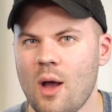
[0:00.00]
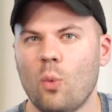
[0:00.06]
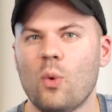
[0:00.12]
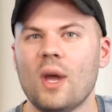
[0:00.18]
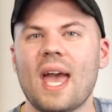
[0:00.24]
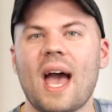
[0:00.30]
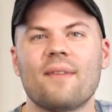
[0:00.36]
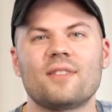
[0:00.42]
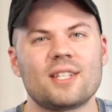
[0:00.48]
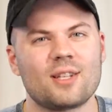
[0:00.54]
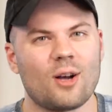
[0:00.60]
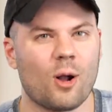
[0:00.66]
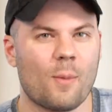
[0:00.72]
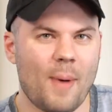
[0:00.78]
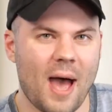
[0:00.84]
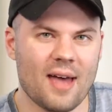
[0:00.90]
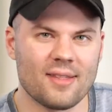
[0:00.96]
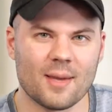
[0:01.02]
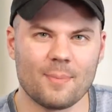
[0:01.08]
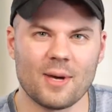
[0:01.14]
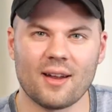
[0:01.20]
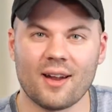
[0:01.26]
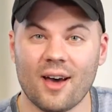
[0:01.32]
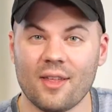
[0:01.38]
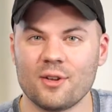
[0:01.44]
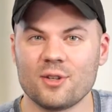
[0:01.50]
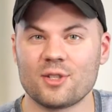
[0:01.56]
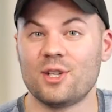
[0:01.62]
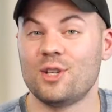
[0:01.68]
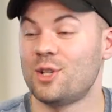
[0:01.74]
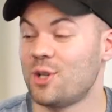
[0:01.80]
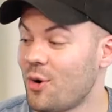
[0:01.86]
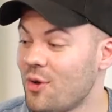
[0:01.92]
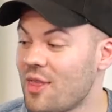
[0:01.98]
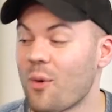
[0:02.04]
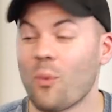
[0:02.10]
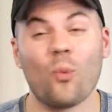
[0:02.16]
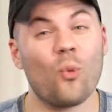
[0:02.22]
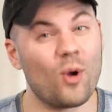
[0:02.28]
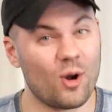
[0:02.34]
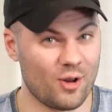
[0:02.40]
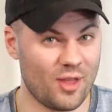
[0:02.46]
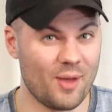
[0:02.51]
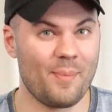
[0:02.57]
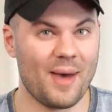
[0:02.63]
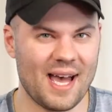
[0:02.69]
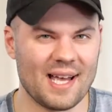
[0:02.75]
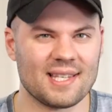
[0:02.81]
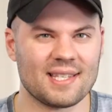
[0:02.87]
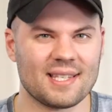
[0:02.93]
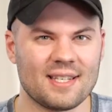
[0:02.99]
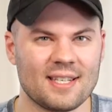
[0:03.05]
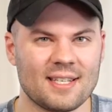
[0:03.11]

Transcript: We have to talk badly about others to show that we're the best.